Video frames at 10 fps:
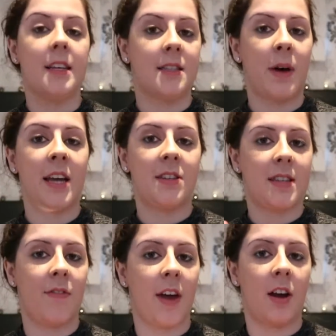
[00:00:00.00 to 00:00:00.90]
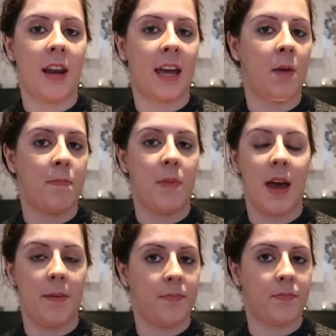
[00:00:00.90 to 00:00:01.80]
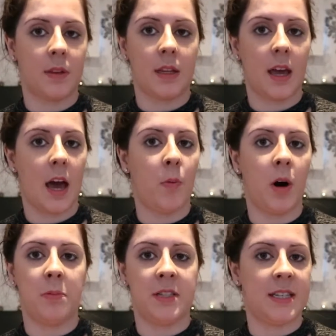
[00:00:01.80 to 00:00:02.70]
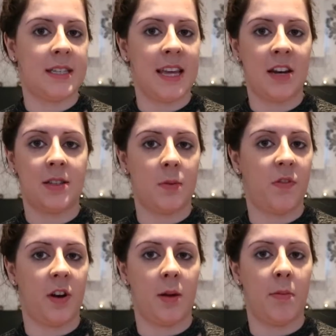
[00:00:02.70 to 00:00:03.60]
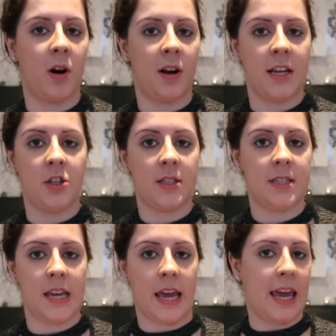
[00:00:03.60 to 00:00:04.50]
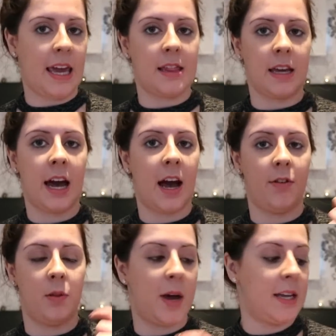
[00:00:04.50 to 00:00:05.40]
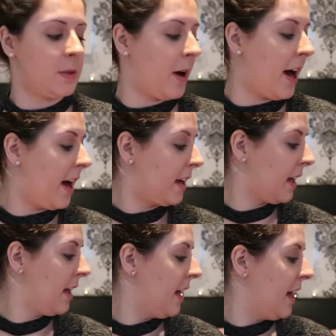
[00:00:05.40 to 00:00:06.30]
So I just have it on like a Warburton's Thin or something on a morning just to eat in the car on the way to work.